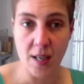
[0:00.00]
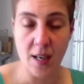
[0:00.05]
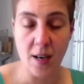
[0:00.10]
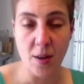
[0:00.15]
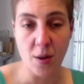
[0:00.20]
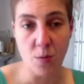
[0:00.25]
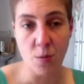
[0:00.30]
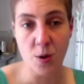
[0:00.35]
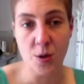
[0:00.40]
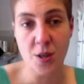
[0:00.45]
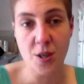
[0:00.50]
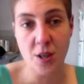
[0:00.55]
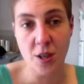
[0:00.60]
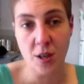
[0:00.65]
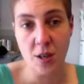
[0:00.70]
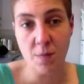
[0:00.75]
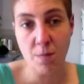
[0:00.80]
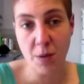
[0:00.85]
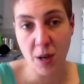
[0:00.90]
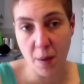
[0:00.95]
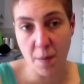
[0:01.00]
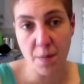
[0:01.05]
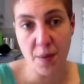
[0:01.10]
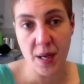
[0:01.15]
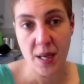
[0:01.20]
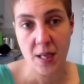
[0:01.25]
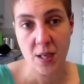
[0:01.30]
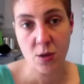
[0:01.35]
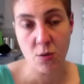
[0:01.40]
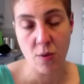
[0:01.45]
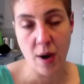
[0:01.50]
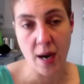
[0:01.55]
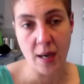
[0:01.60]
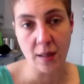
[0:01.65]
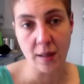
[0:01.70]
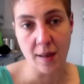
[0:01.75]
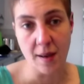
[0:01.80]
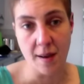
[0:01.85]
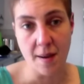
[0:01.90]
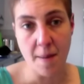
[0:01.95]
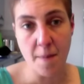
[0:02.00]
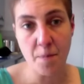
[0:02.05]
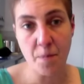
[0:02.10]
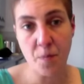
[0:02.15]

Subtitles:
in other words, to compete directly